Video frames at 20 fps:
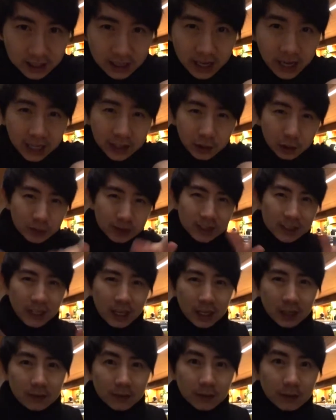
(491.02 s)
I know it's
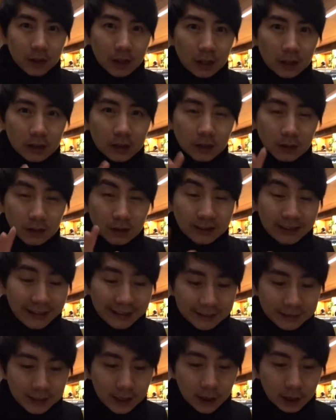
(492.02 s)
kind of a little
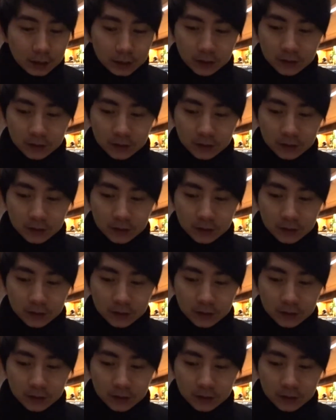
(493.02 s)
letdown